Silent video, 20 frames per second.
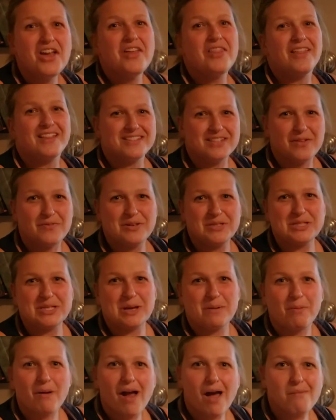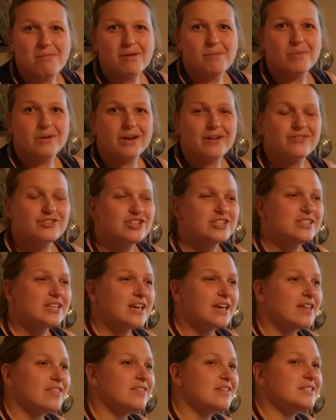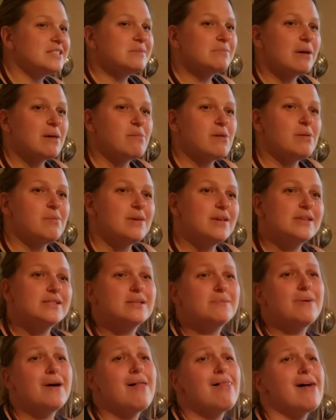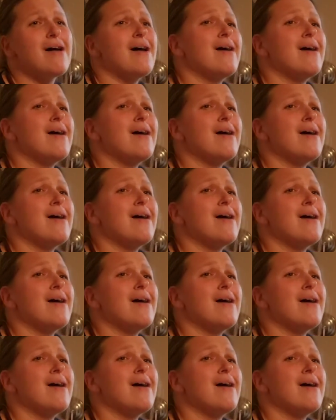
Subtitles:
That's obviously a problem. But if she's like, this is my baby Isabella,